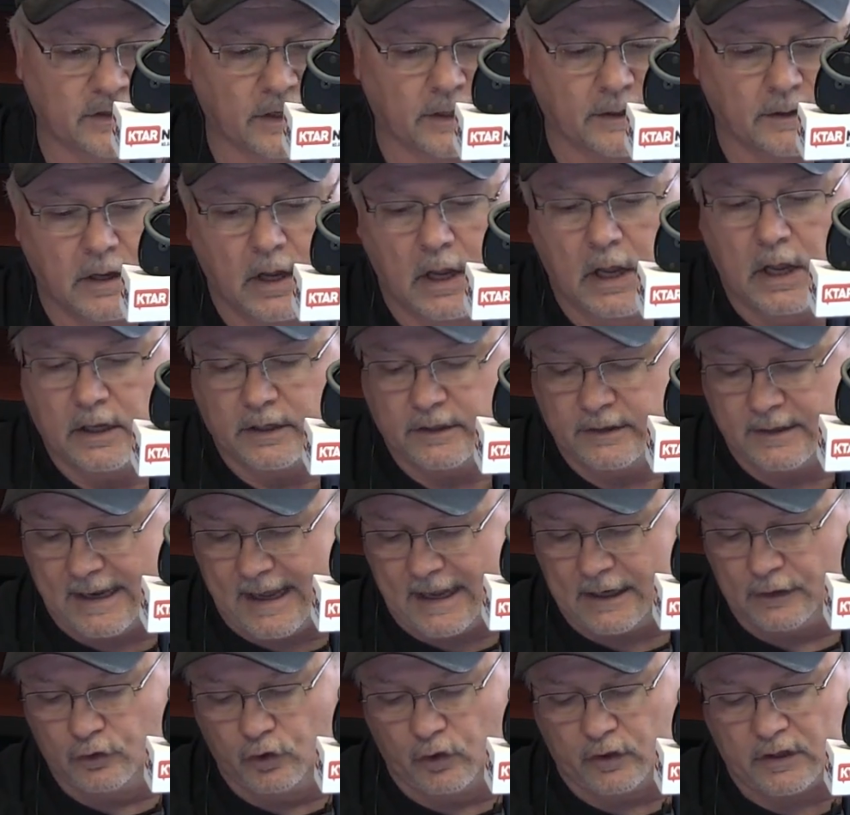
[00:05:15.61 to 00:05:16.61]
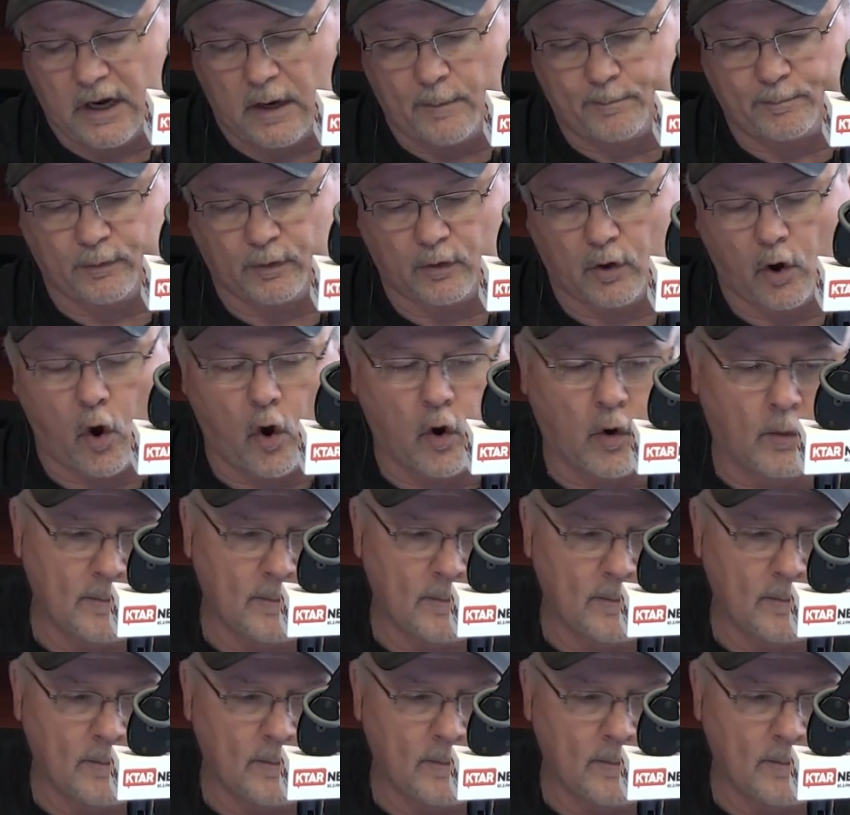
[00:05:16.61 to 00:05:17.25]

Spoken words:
and you got to look up your home